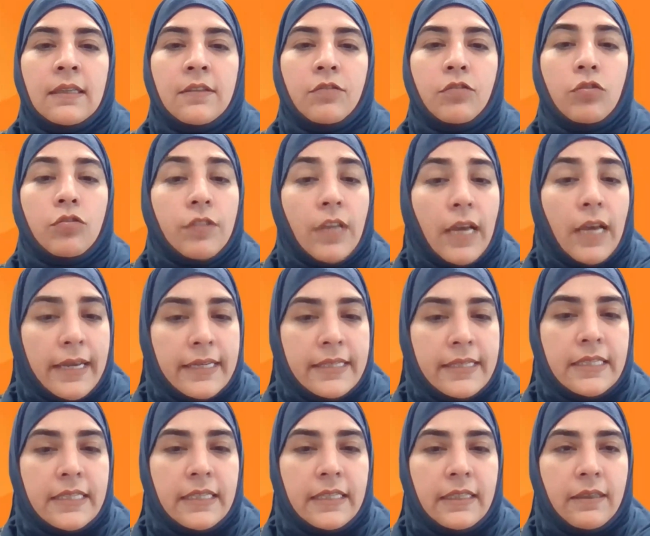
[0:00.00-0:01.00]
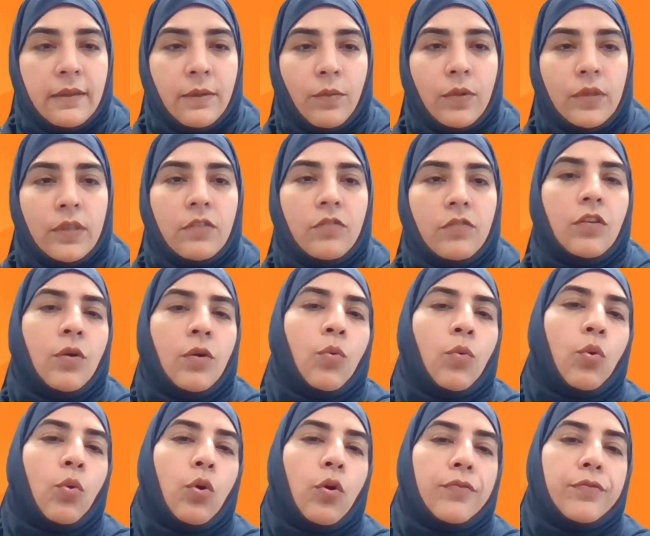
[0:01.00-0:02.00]
society. What is the
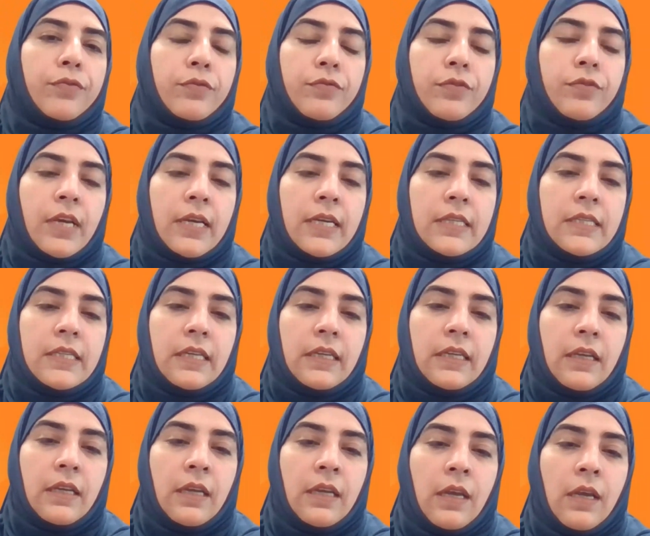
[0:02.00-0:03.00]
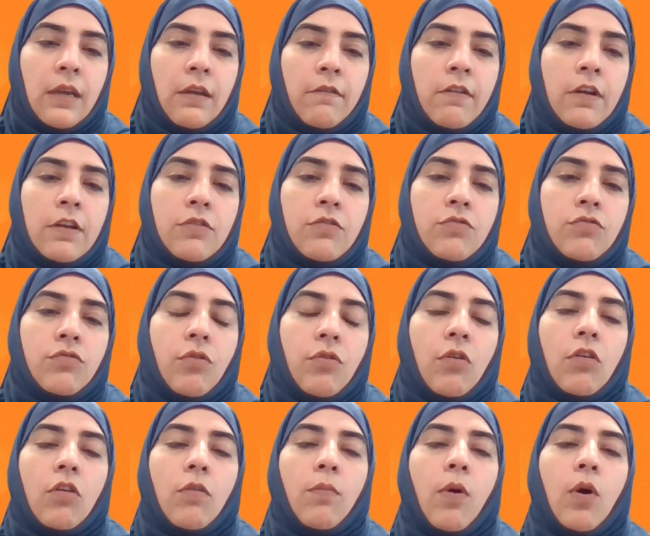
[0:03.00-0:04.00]
role of society when you
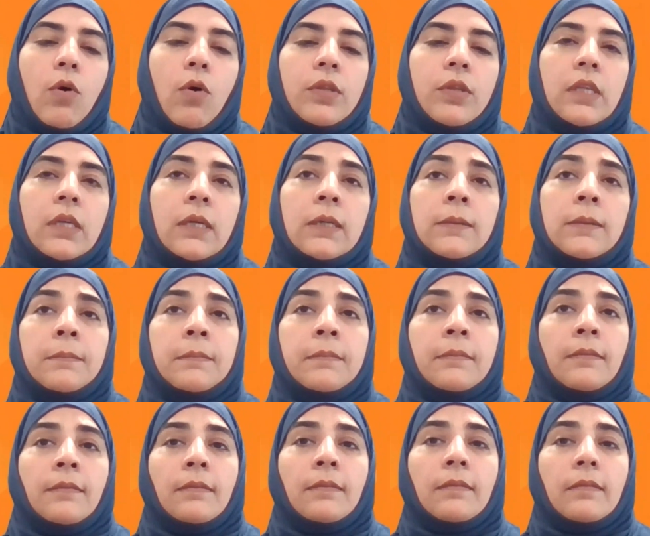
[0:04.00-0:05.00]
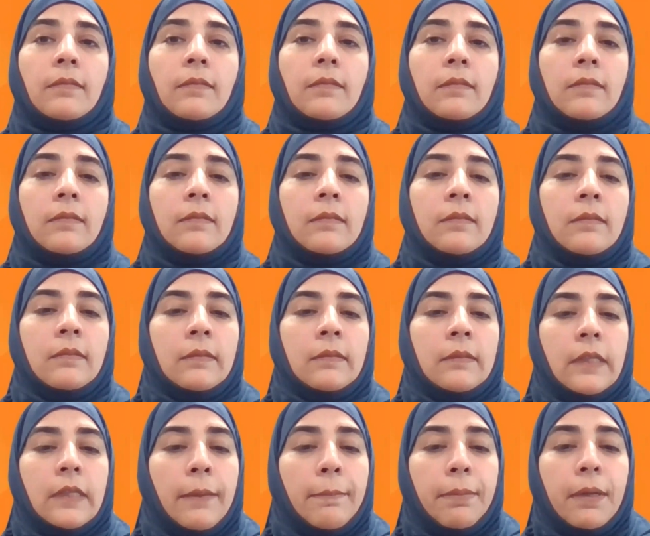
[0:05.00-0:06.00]
talk about the
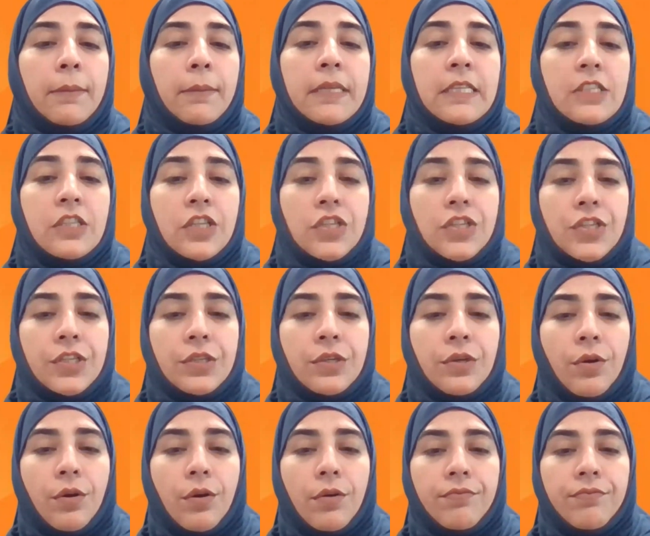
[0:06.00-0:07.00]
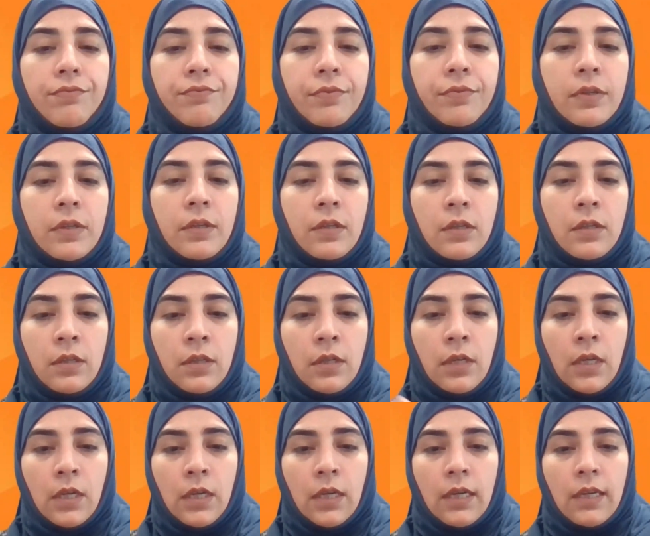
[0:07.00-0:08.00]
implementation of
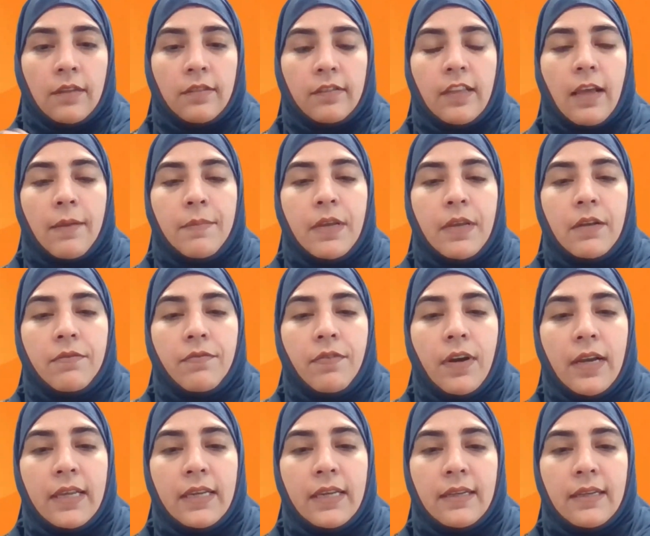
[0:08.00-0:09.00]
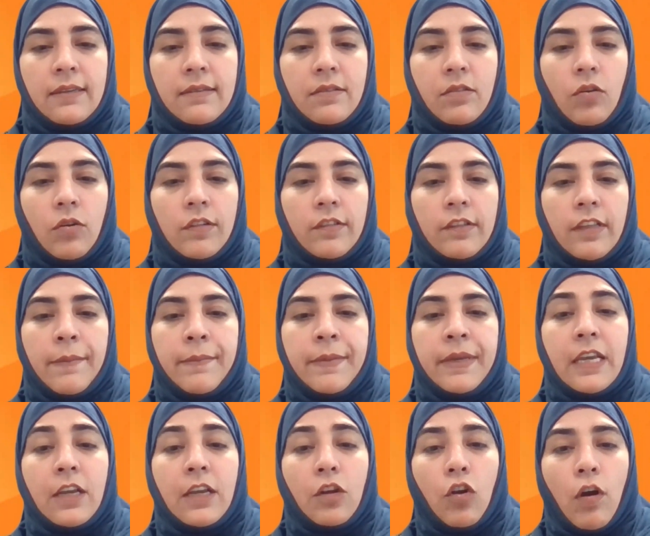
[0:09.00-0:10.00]
Islamic finance or
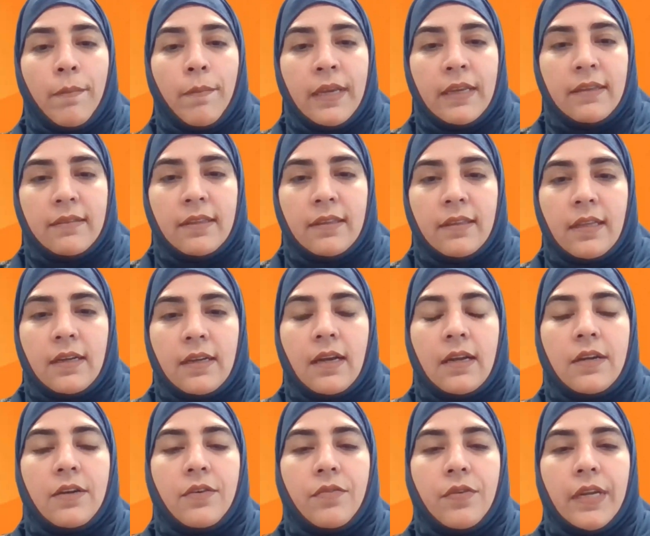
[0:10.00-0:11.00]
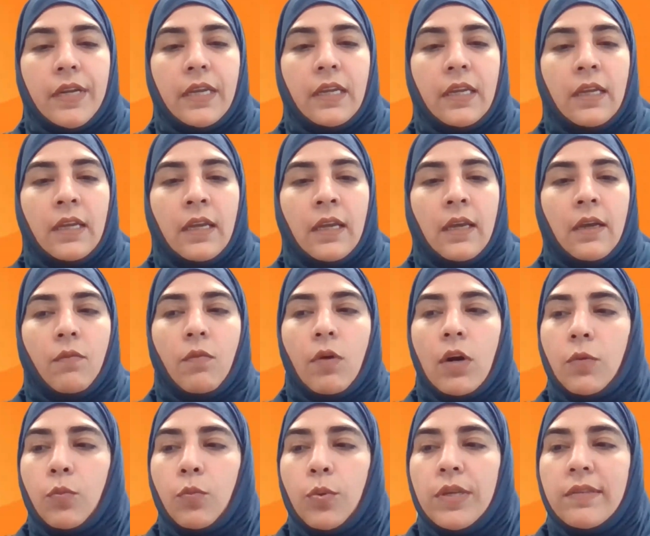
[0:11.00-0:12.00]
Islamic economics in the country?
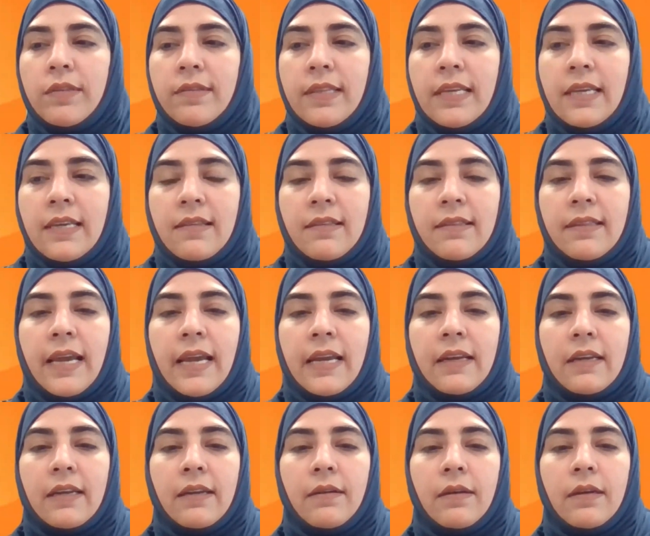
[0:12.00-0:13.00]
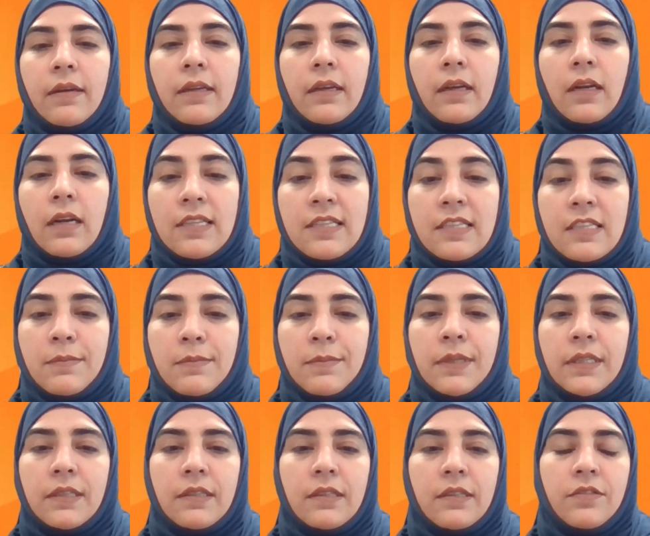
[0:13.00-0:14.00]
What we see is that
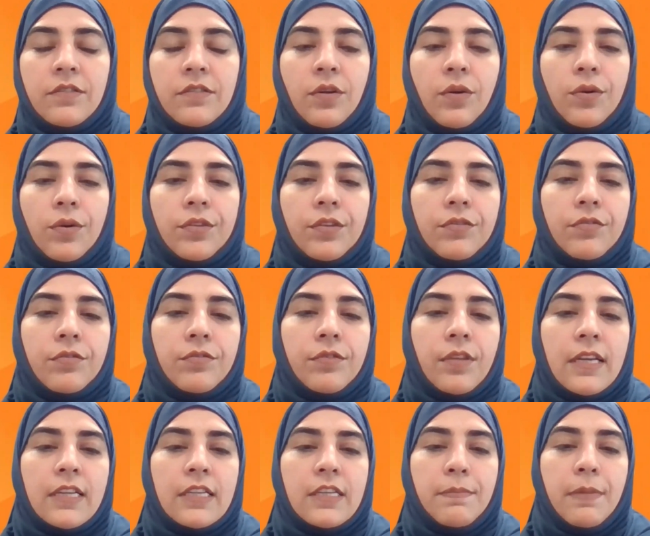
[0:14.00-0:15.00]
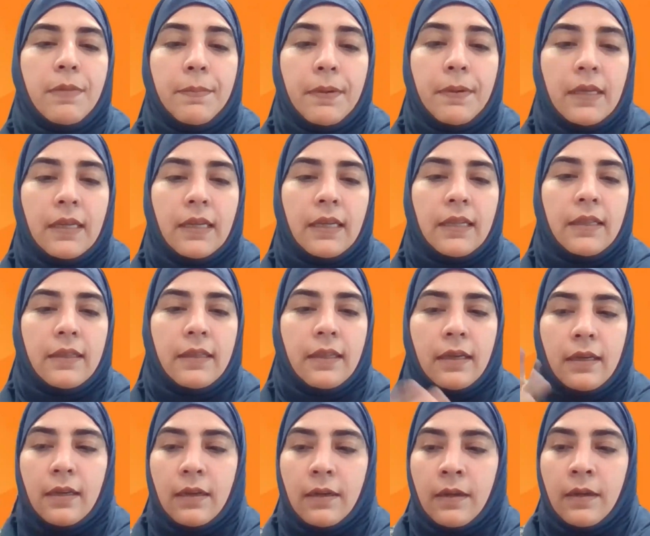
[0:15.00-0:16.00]
customers or the society, people in
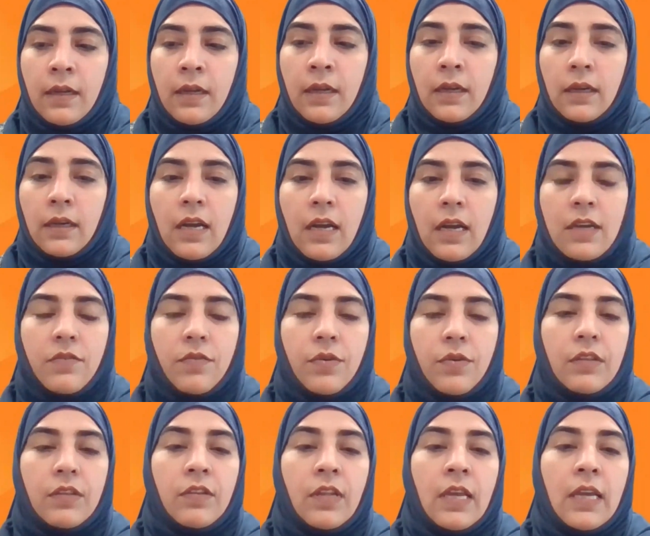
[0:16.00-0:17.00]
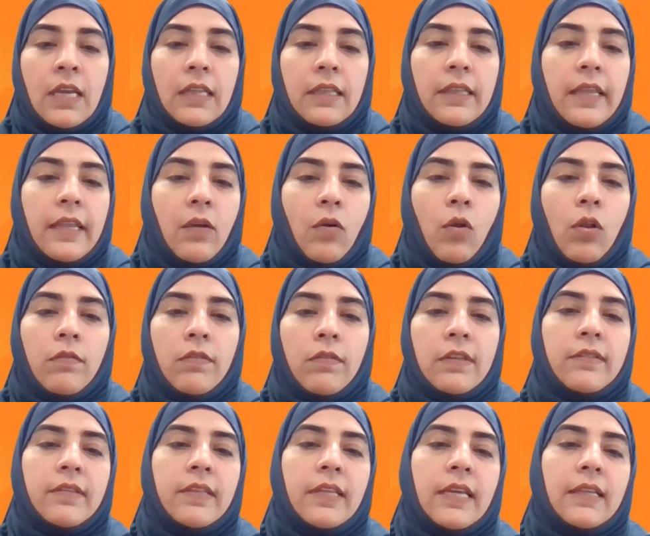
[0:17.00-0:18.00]
the countries, they
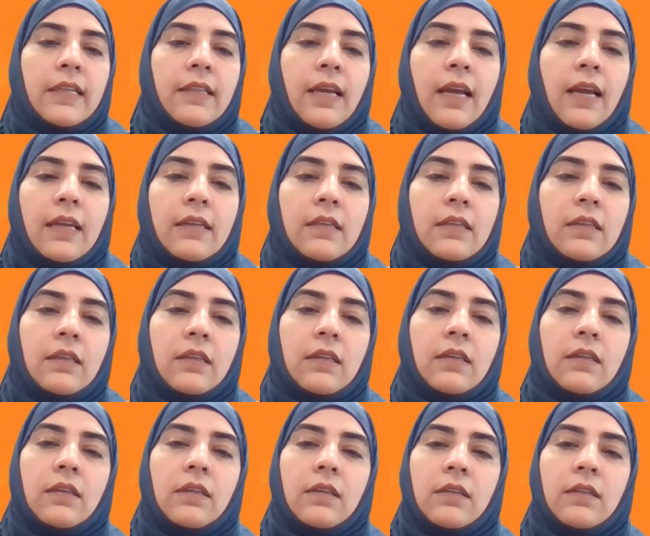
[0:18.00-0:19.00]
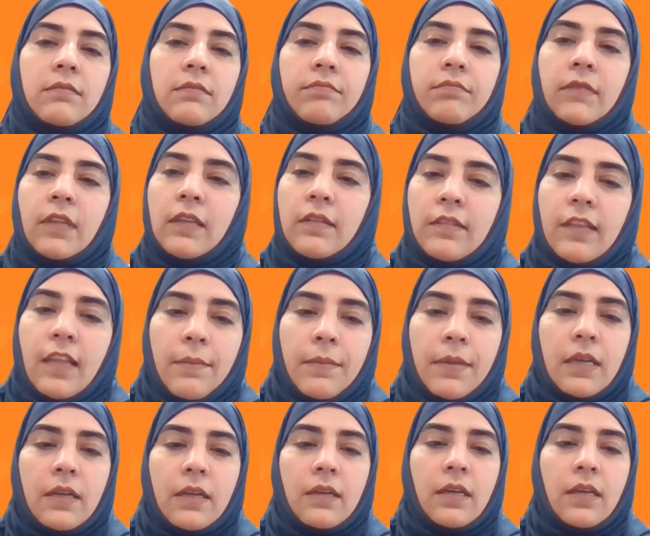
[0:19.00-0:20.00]
always say that Islamic